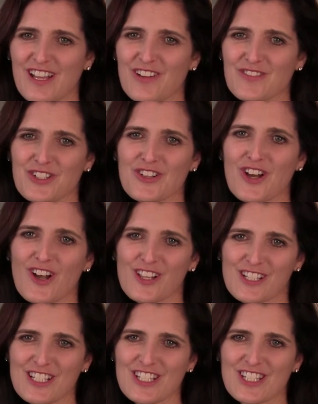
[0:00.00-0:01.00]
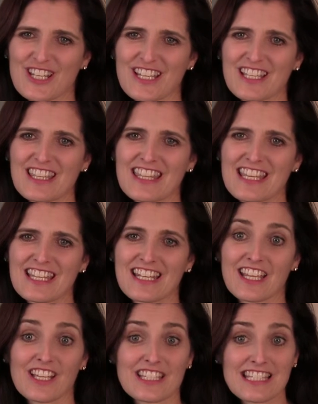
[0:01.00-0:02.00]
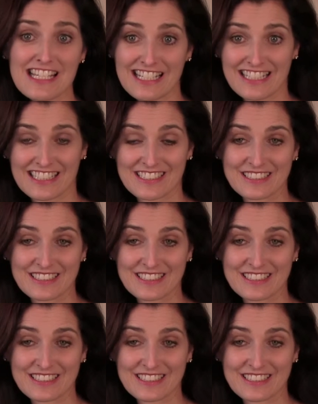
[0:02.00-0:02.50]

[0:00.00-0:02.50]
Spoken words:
after college, and then I got sick.